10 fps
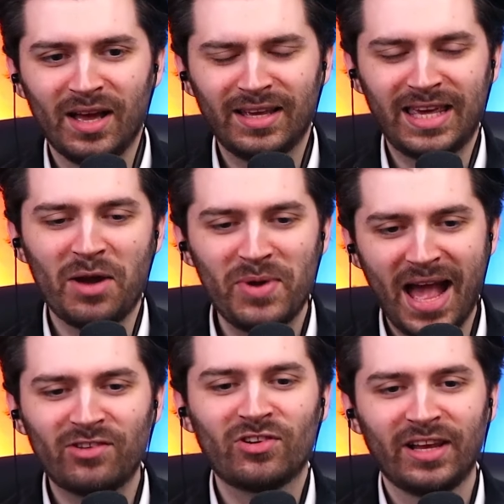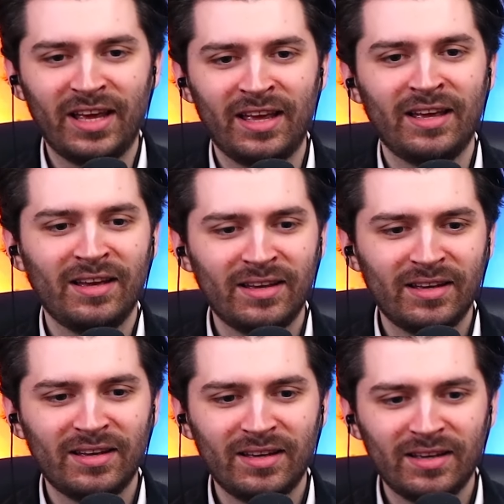Can we actually
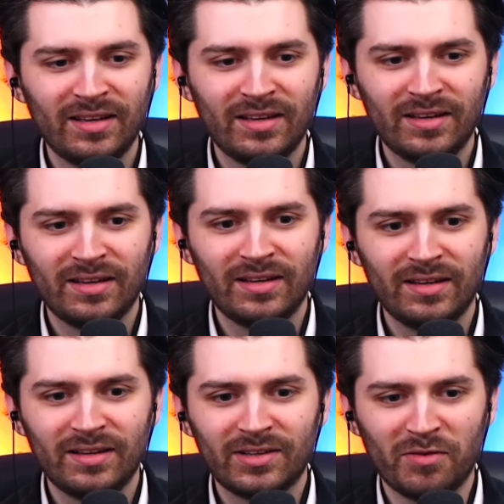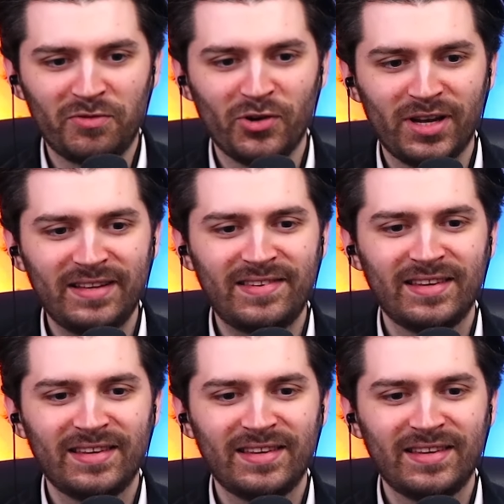convert it?